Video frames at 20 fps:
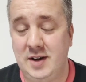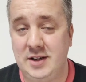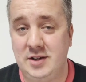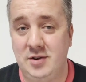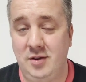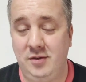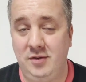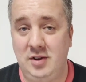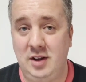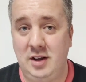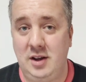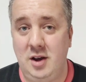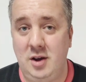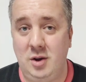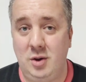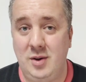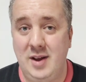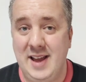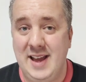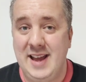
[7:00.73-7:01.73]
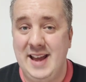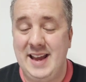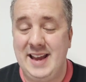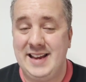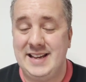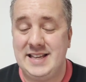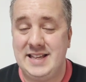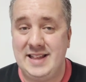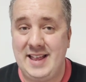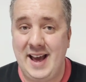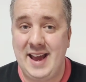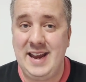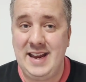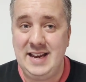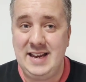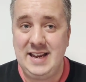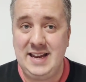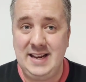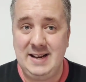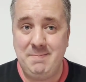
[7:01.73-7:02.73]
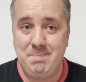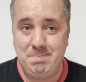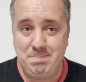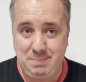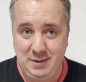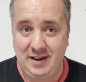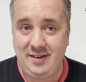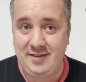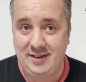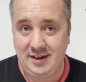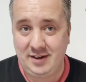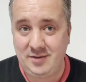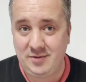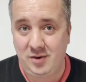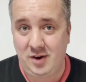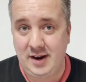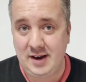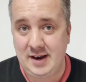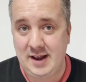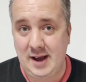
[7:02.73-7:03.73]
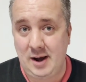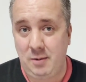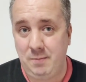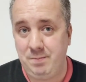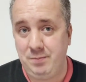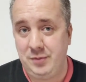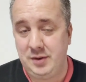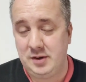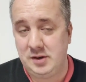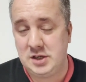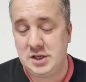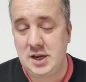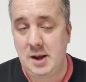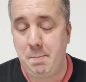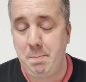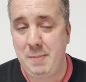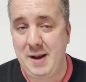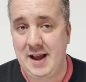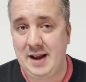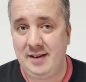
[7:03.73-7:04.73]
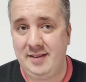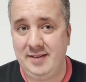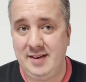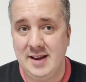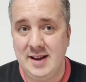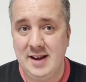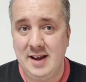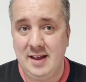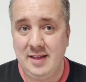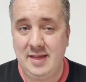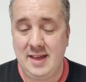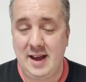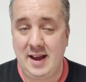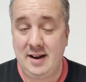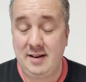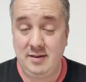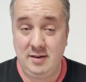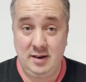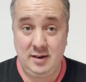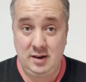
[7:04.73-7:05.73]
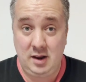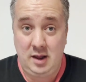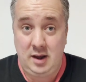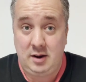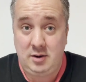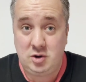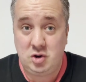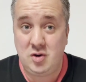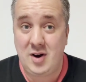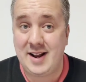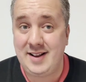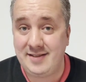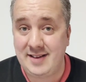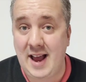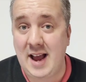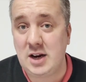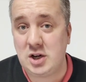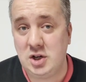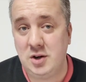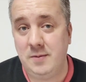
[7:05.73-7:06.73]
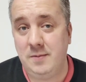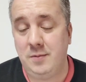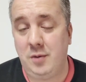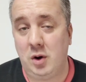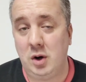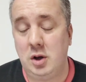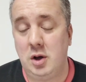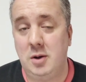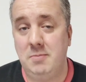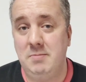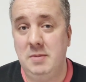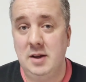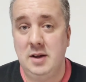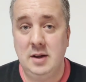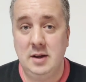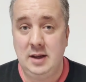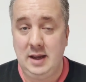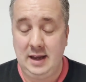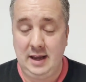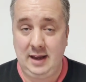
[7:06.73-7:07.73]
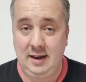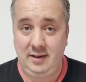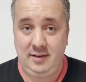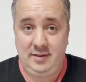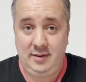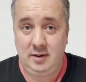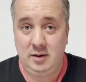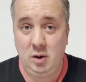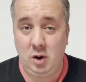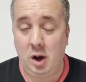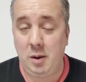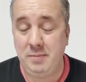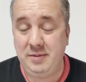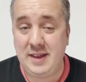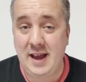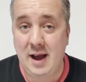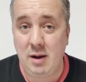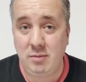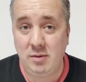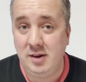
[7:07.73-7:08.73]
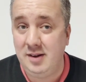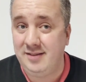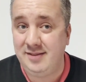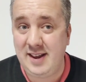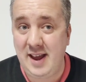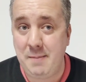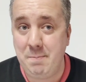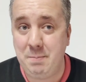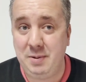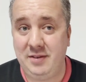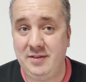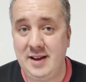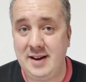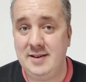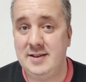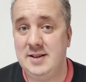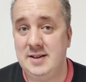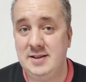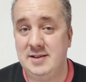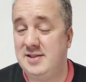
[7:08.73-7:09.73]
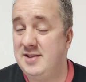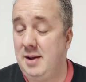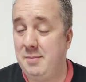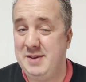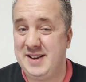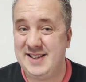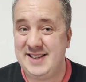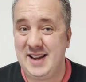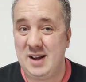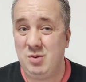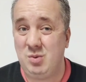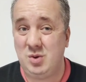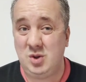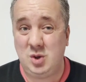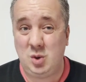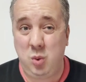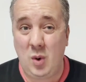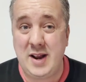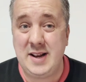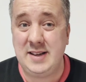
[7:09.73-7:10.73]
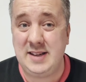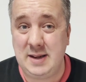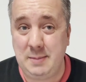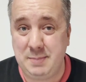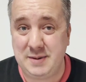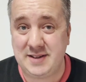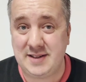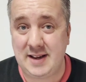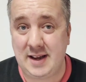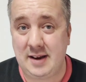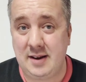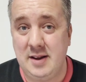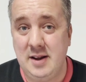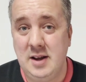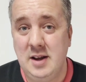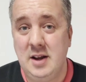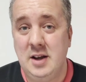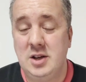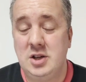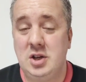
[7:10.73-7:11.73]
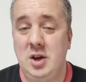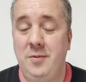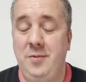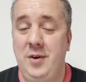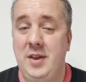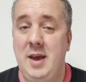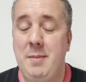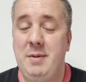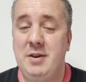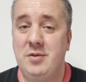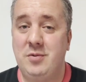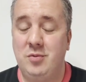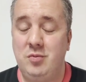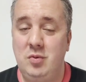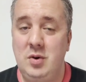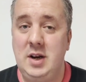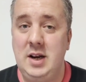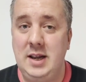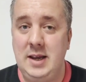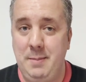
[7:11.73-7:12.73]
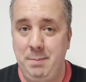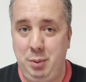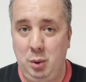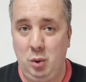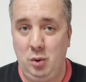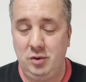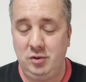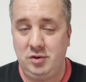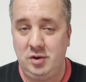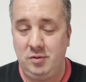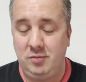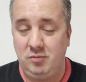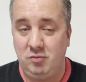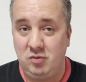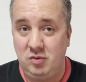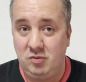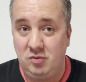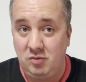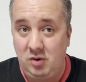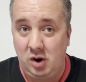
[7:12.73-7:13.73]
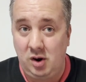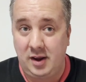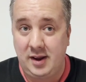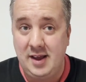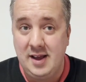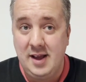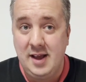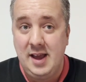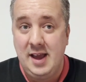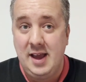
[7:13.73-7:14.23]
rates on to you is they need business right now. And some banks, their transaction volume is down 10%, some it's down 20%. So for them, it's really important to like